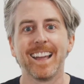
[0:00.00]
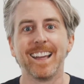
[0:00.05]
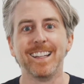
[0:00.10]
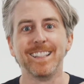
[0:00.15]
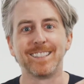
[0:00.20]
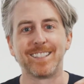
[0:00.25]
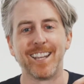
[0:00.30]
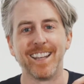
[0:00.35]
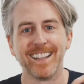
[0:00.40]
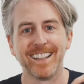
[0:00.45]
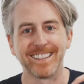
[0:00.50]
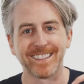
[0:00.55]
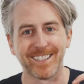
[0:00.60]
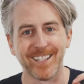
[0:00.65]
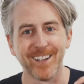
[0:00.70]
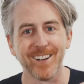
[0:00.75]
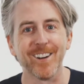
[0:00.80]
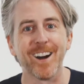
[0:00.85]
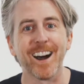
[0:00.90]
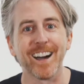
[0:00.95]
is
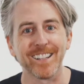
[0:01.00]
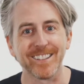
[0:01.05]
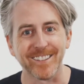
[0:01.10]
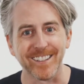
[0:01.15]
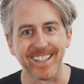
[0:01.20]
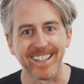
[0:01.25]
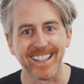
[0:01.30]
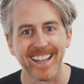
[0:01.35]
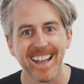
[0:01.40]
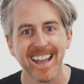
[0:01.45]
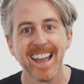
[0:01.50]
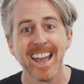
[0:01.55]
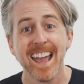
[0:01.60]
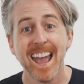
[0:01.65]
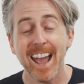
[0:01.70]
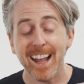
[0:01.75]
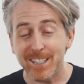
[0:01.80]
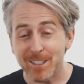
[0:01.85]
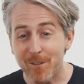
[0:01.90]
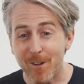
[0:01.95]

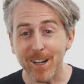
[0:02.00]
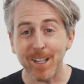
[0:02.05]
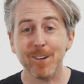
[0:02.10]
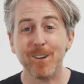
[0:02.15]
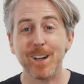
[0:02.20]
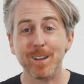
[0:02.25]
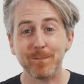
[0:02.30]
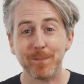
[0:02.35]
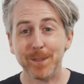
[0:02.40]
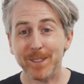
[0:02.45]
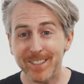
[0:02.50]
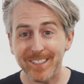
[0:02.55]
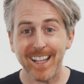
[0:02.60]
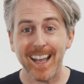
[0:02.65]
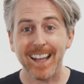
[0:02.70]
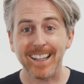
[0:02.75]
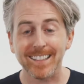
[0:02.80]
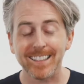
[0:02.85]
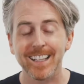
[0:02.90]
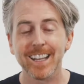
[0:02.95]

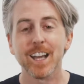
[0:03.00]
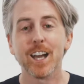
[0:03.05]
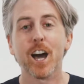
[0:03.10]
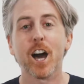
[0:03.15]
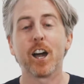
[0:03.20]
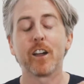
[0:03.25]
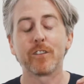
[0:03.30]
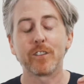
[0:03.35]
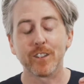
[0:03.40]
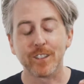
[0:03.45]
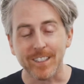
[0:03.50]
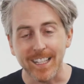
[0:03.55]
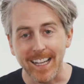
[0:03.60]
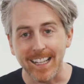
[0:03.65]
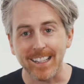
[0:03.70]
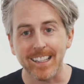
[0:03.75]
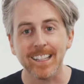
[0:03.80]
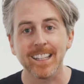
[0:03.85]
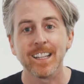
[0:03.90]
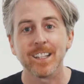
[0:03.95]
221% of your
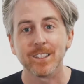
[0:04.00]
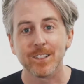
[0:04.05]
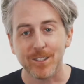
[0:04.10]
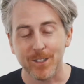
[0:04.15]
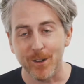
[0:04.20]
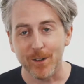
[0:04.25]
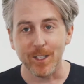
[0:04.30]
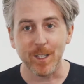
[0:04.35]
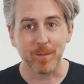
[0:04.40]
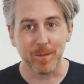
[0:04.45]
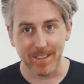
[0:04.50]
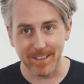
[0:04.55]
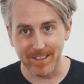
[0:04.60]
daily sodium